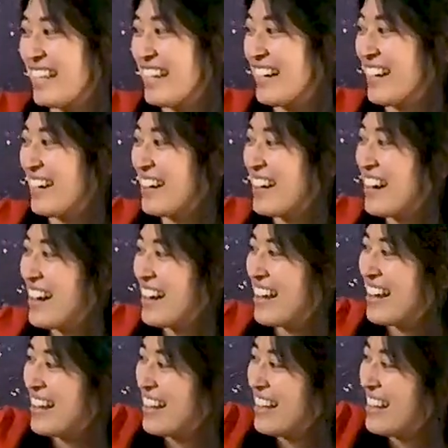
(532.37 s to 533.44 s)
there.
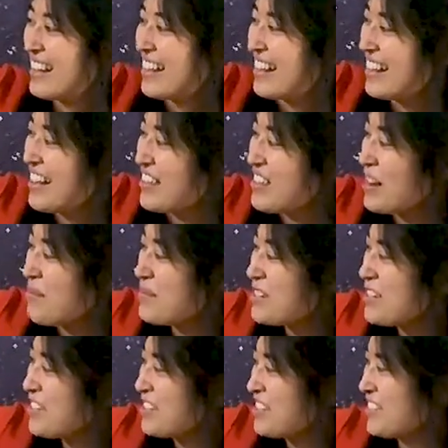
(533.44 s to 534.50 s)
The
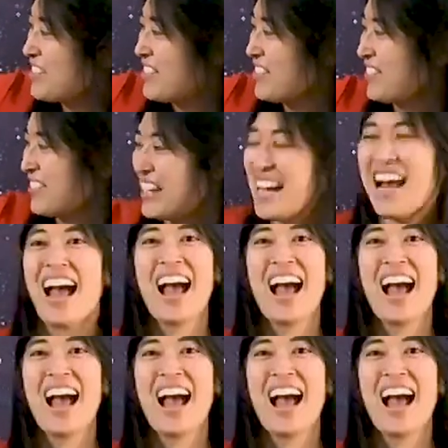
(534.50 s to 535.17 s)
moon.